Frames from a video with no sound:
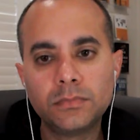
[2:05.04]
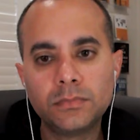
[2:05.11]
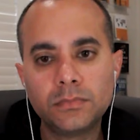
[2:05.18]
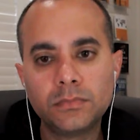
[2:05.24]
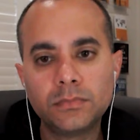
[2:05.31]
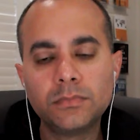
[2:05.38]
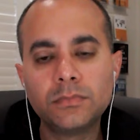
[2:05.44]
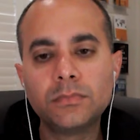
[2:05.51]

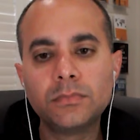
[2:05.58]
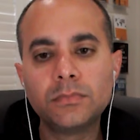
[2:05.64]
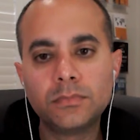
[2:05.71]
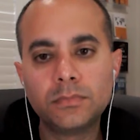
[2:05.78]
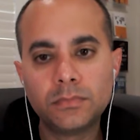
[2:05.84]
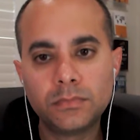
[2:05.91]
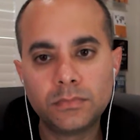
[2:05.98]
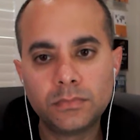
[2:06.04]

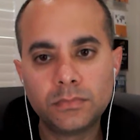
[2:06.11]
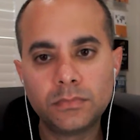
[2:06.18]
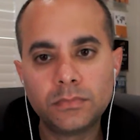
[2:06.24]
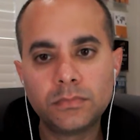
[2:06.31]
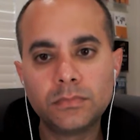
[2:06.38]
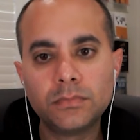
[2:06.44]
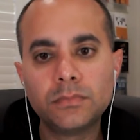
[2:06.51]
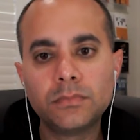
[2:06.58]

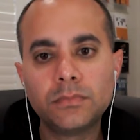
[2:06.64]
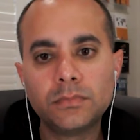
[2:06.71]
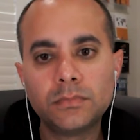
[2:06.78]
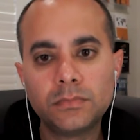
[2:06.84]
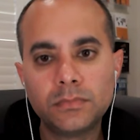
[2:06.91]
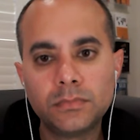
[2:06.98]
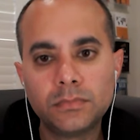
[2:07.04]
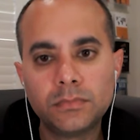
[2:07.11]

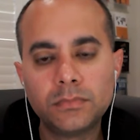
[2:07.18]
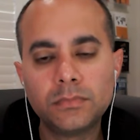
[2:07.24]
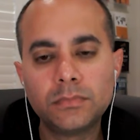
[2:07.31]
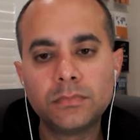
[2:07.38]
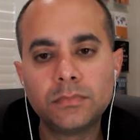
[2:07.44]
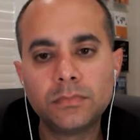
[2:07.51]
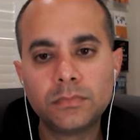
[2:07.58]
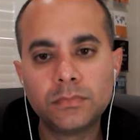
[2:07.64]

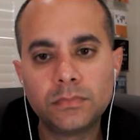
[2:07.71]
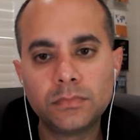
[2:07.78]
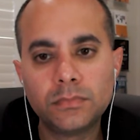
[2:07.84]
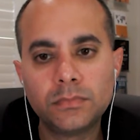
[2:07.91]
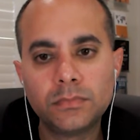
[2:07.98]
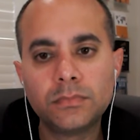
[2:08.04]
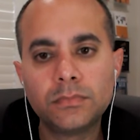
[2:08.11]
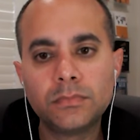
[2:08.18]

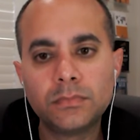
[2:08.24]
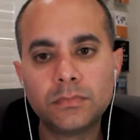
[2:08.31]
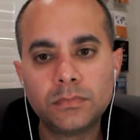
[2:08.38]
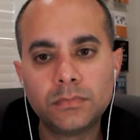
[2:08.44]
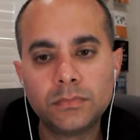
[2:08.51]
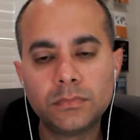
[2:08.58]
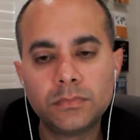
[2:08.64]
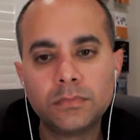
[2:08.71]

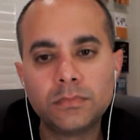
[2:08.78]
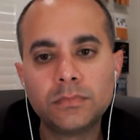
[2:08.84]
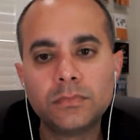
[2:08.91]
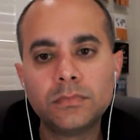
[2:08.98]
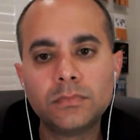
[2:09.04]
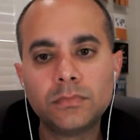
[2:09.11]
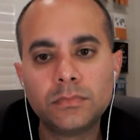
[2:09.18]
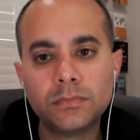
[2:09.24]

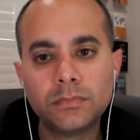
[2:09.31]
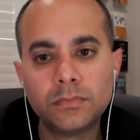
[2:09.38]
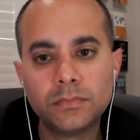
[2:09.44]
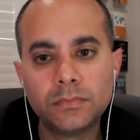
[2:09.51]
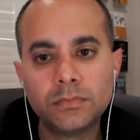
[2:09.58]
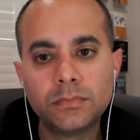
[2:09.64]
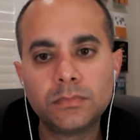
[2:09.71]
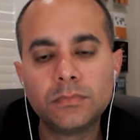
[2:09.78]

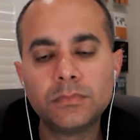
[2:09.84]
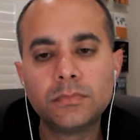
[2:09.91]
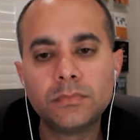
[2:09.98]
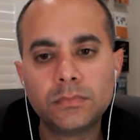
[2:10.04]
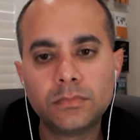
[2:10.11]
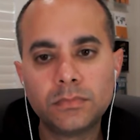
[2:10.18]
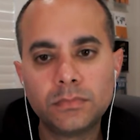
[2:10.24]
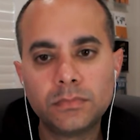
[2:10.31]

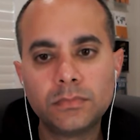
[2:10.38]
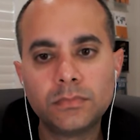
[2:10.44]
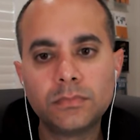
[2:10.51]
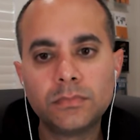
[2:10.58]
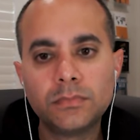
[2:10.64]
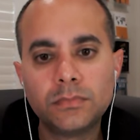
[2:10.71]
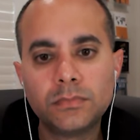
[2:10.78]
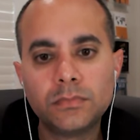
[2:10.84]

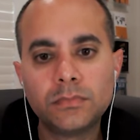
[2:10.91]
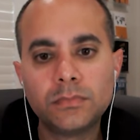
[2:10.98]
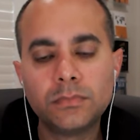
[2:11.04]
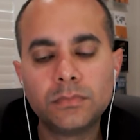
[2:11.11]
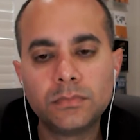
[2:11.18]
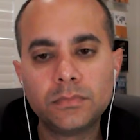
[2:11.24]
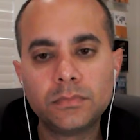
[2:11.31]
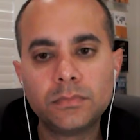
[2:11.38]

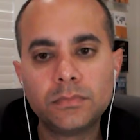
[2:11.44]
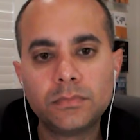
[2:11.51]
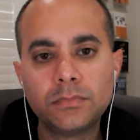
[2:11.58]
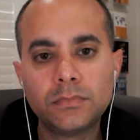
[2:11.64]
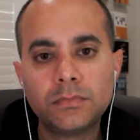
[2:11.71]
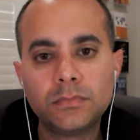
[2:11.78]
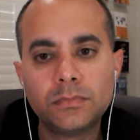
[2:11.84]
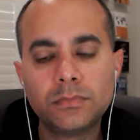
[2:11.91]

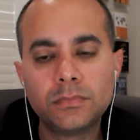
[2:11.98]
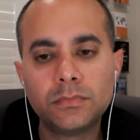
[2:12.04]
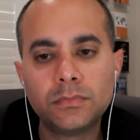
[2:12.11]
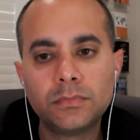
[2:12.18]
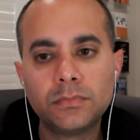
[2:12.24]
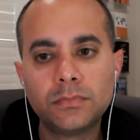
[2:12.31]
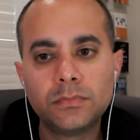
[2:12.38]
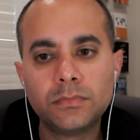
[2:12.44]

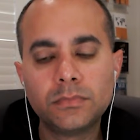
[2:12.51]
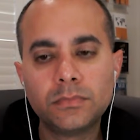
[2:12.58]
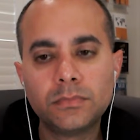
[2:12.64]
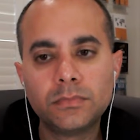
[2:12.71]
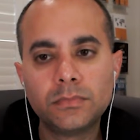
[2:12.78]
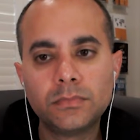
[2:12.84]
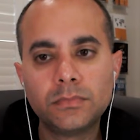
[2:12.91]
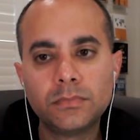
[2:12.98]
No words are spoken by the person on screen.